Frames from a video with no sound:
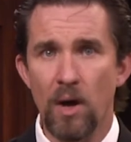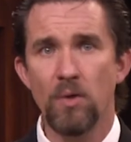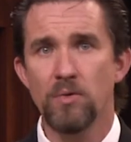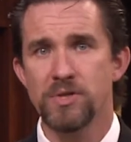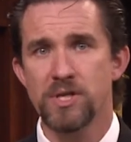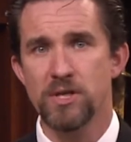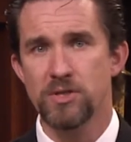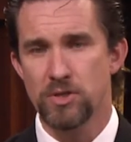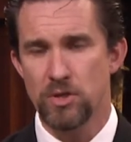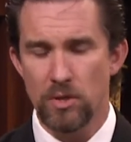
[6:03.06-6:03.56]

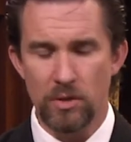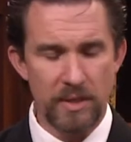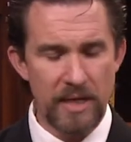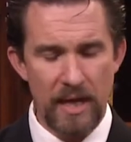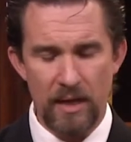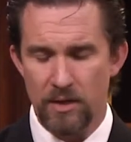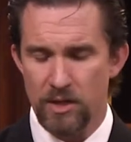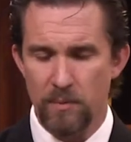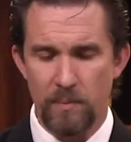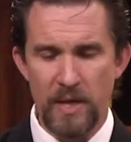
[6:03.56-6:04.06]
Moses took
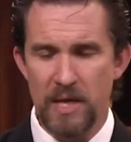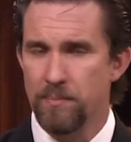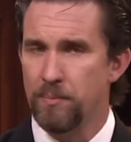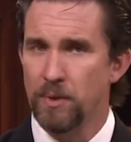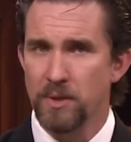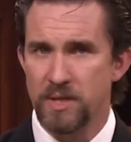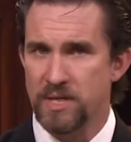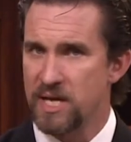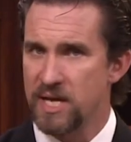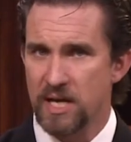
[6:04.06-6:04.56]
down to the
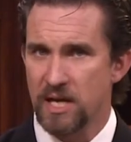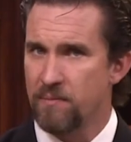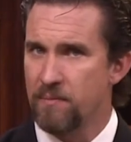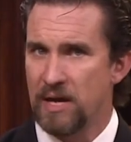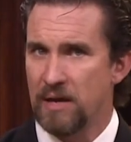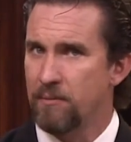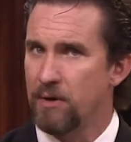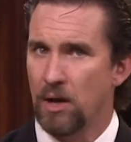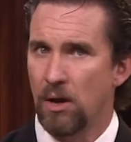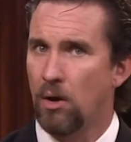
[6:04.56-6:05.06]
people, the Ten
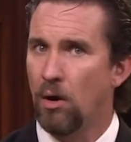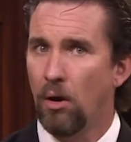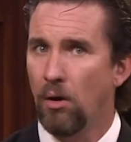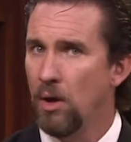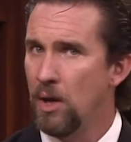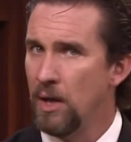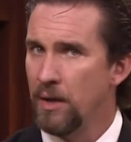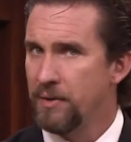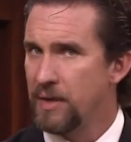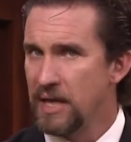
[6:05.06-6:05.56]
Commandment law.
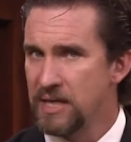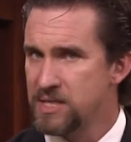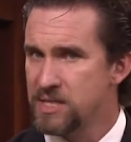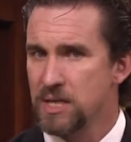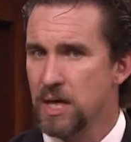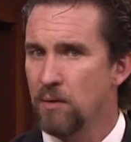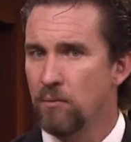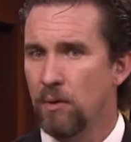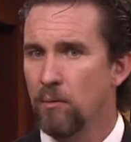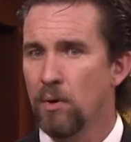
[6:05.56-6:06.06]
That's
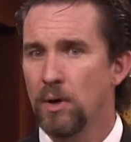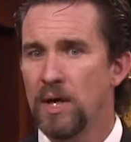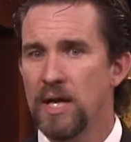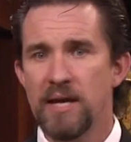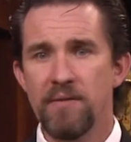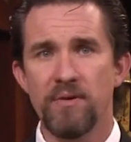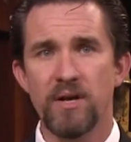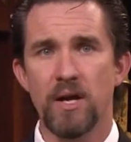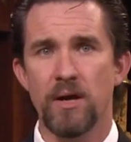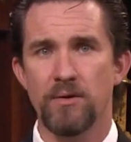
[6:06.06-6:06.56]
not what we're
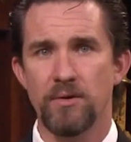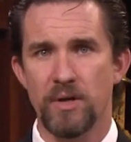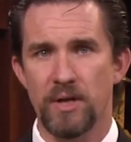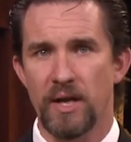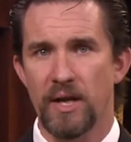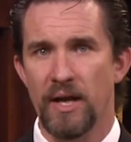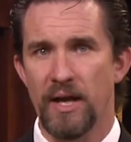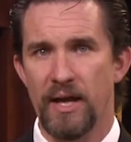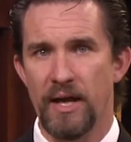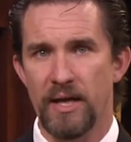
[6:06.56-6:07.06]
living under
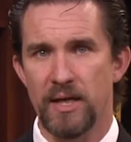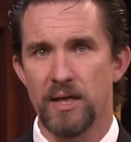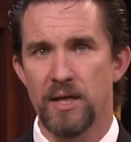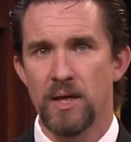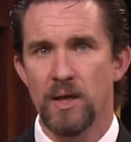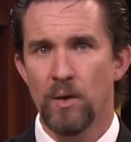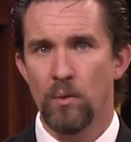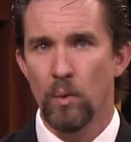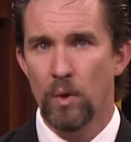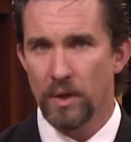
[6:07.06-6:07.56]
today.
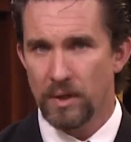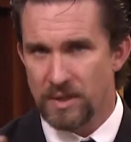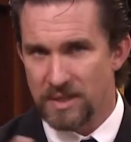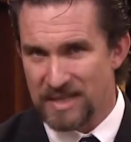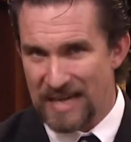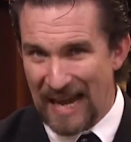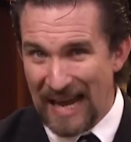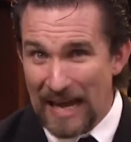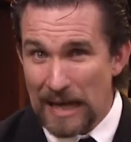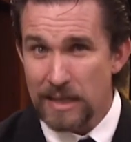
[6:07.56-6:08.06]
We're
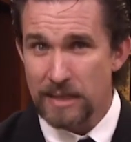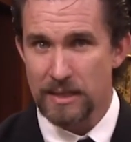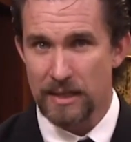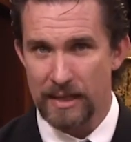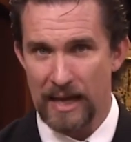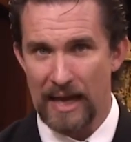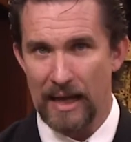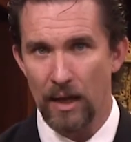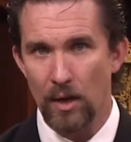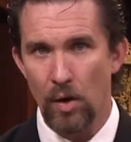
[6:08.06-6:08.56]
dead to
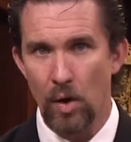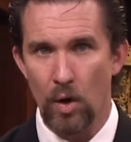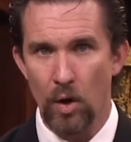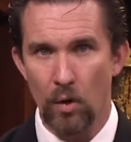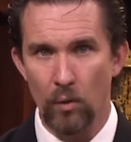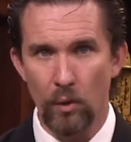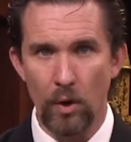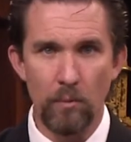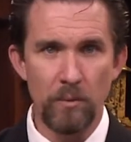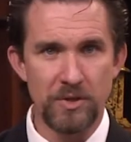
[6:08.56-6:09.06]
that
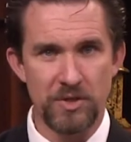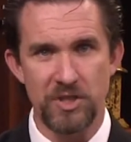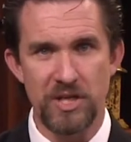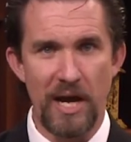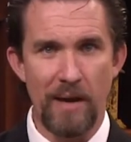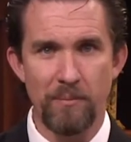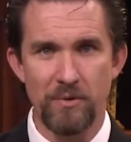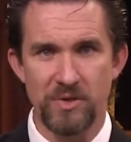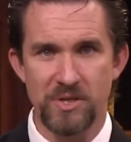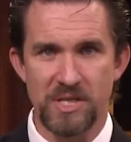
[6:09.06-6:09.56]
law. Romans
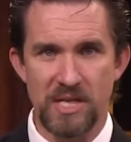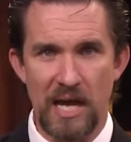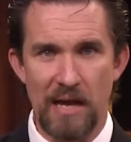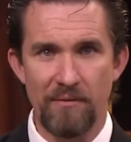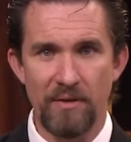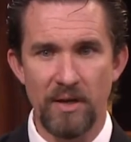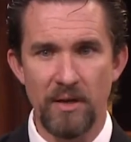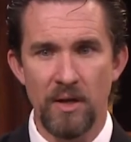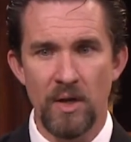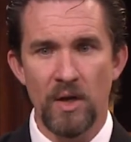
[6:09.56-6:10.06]
chapter
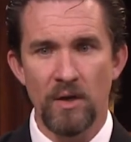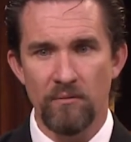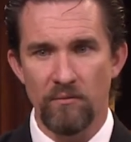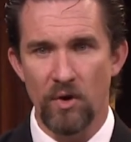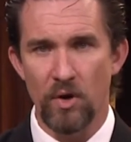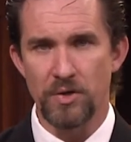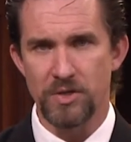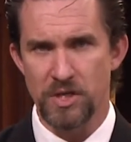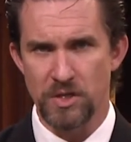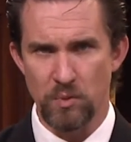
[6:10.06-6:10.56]
7,
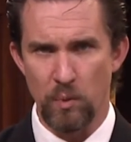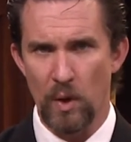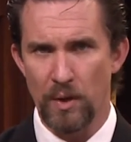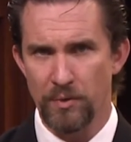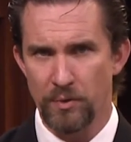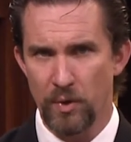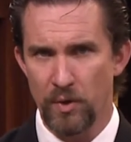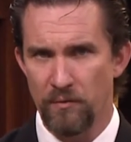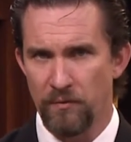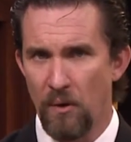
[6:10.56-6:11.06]
verses
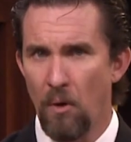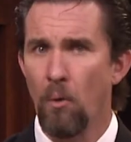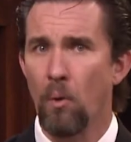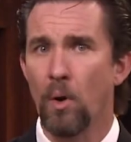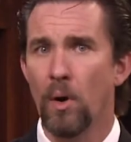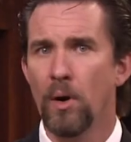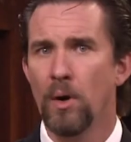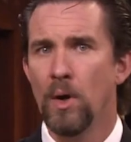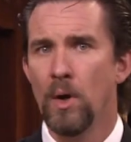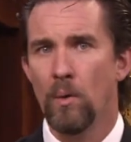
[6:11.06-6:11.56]
1 through
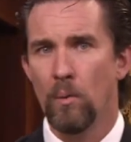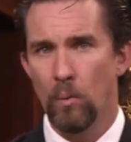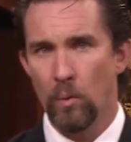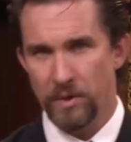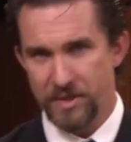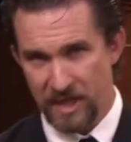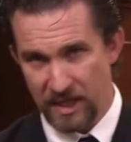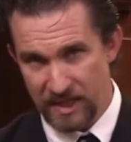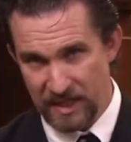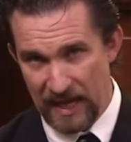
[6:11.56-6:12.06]
4,
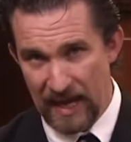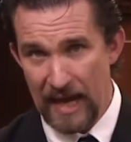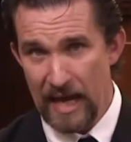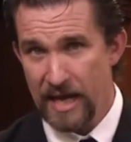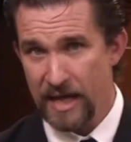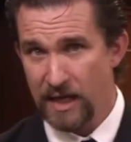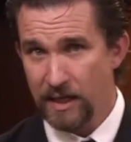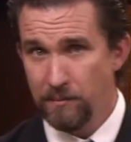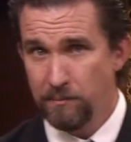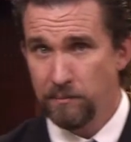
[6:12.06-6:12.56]

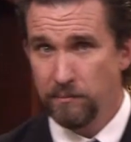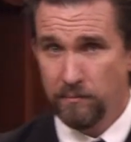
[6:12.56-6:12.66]
today